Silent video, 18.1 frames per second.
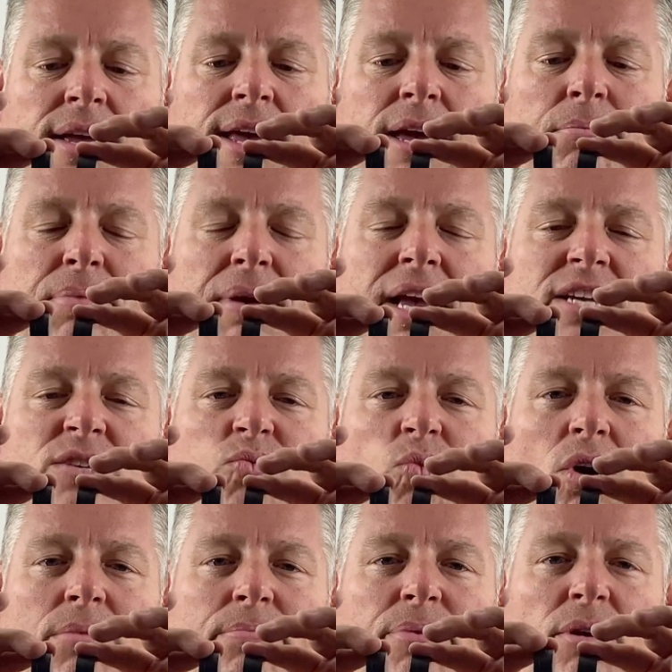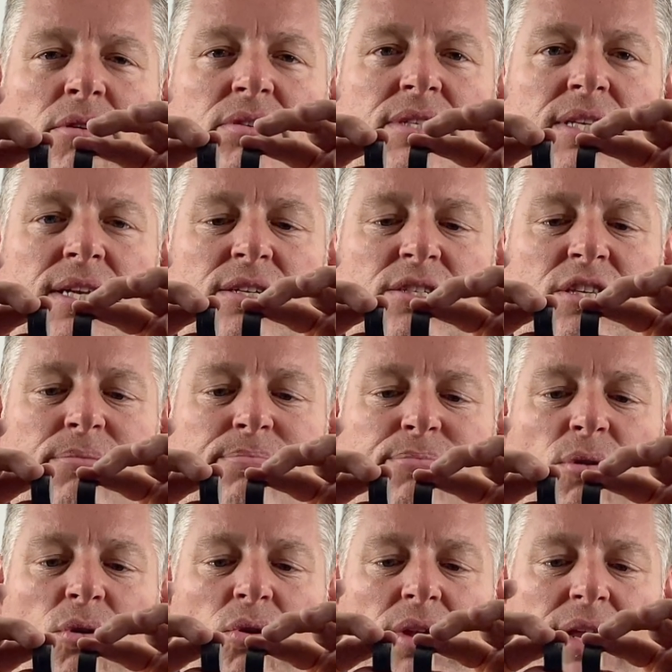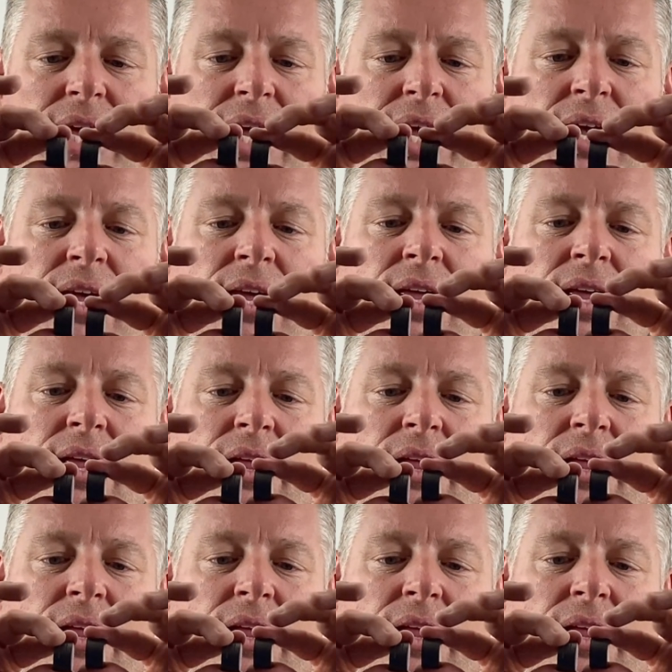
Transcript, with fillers: and because one person is the bully,